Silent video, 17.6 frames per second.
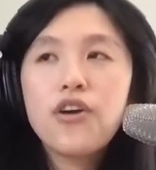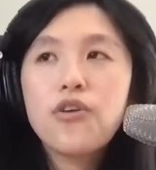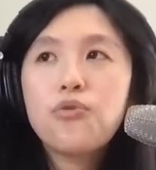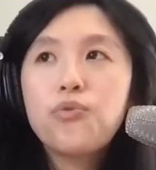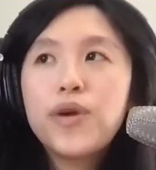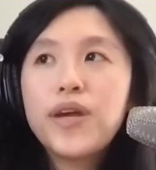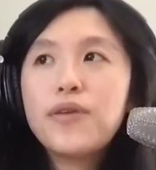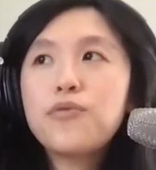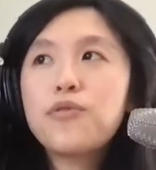
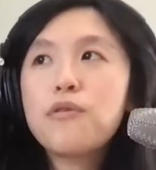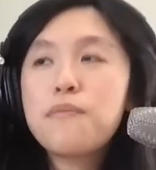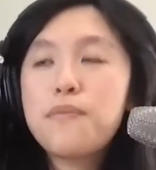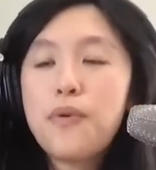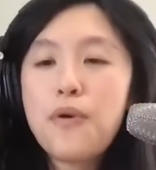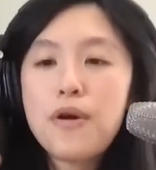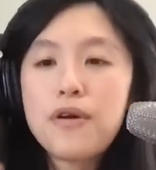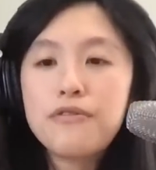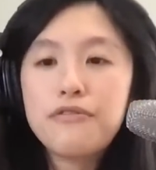We were
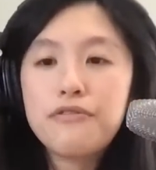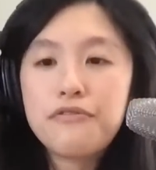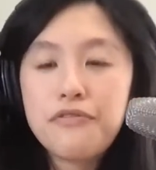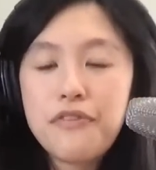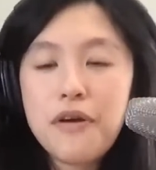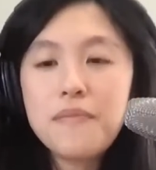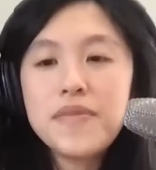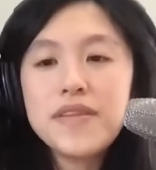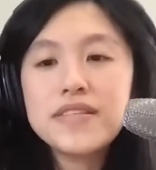born
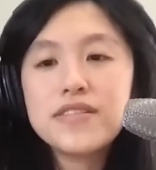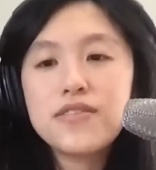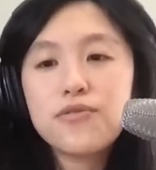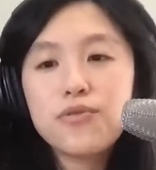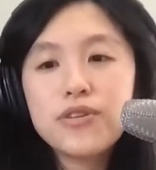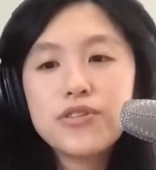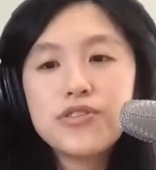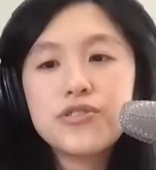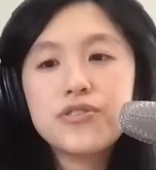from this
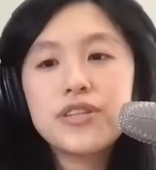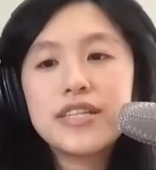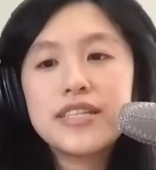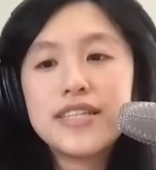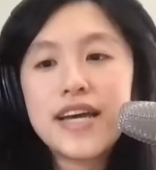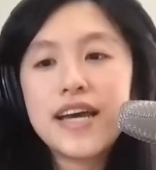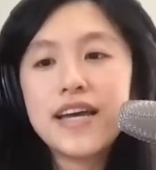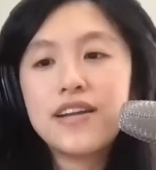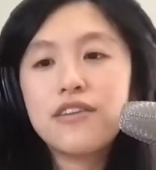original
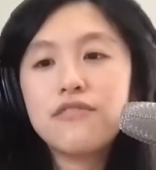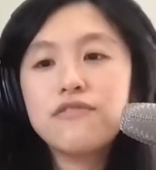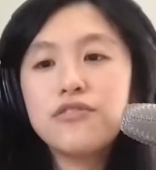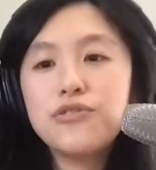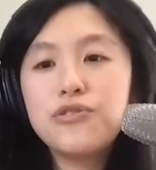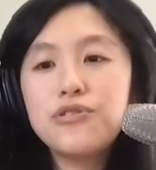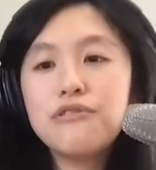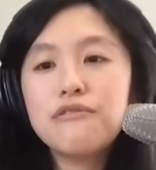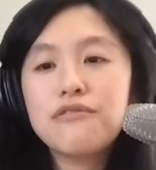intent of the
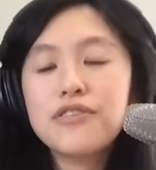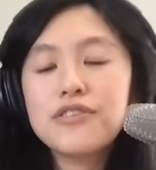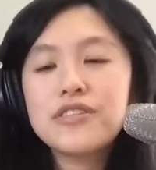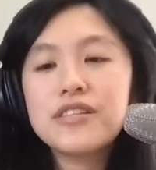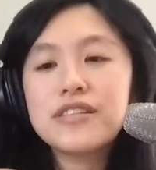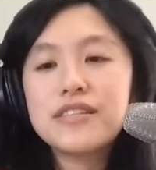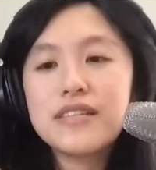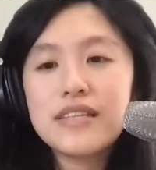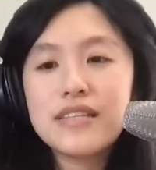
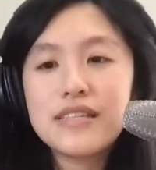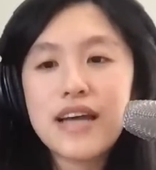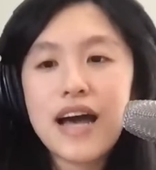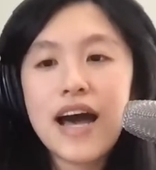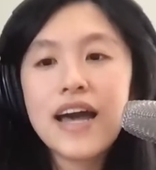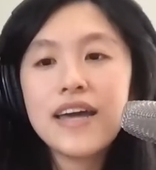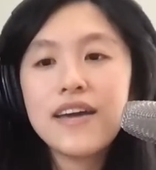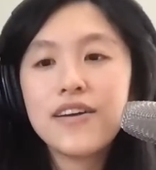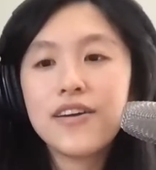universe's
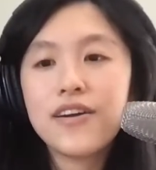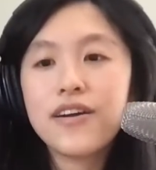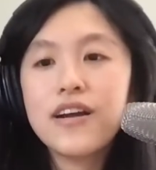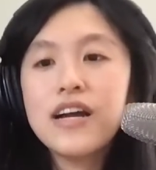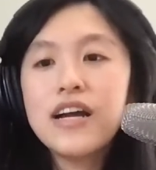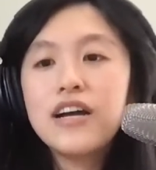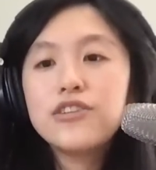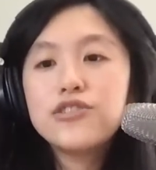desire